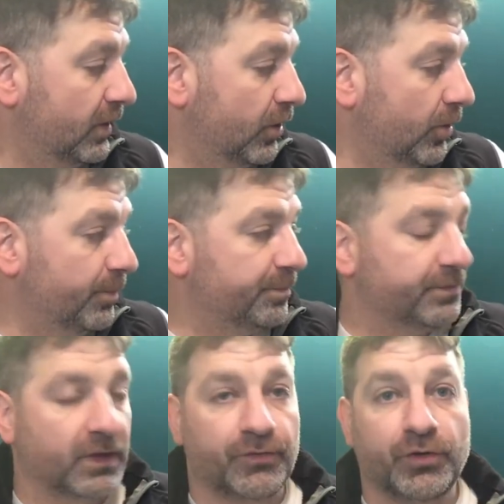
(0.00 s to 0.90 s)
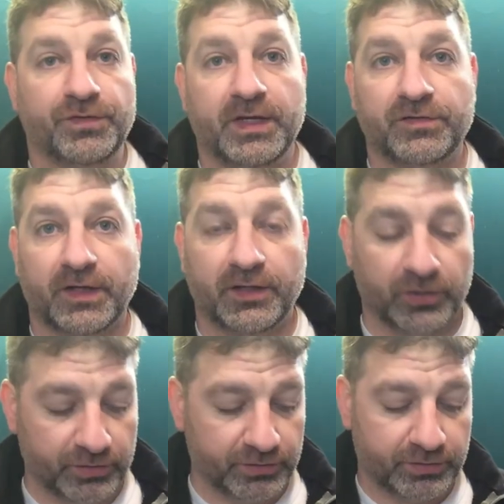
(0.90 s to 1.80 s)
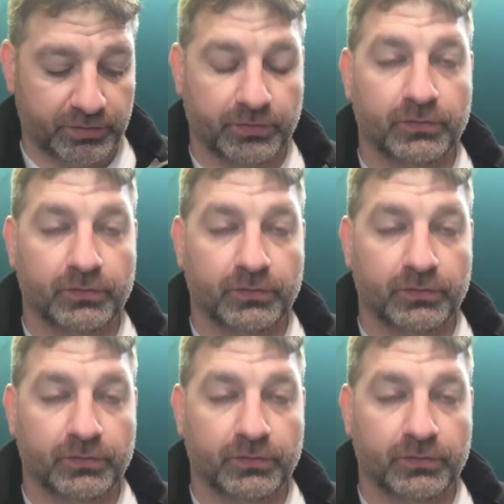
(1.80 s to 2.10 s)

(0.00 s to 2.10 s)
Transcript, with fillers: Um, a few things I learned.